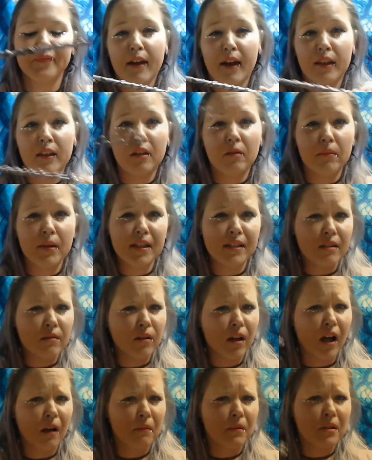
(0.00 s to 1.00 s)
Leave me some
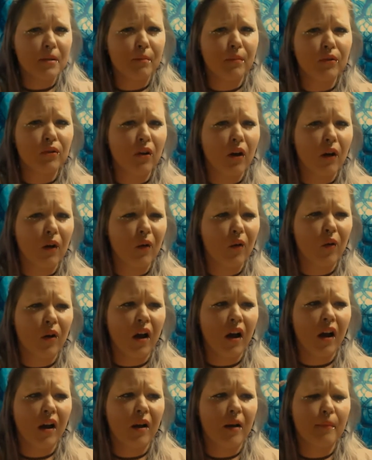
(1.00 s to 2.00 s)
comments below
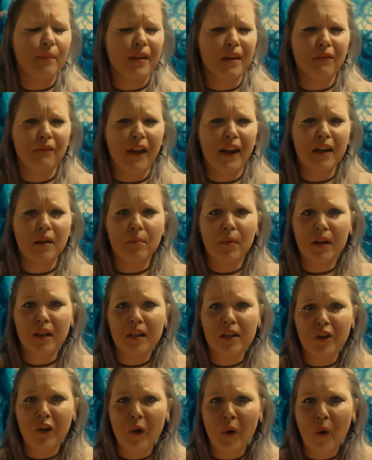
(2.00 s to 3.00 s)
if anybody
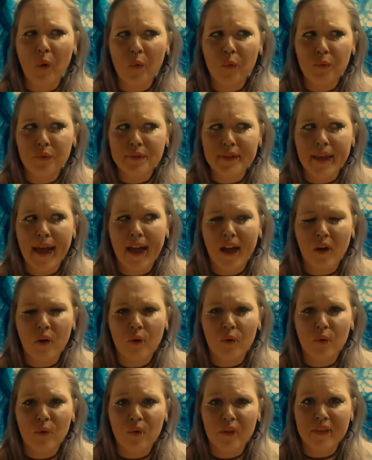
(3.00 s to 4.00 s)
knows
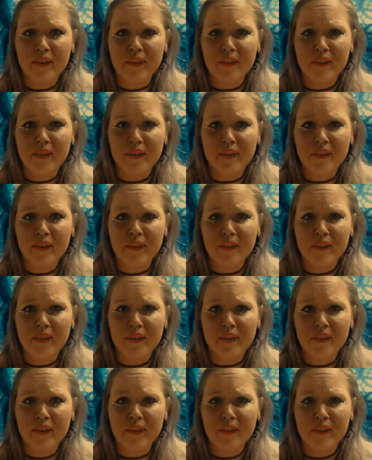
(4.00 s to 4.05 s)
how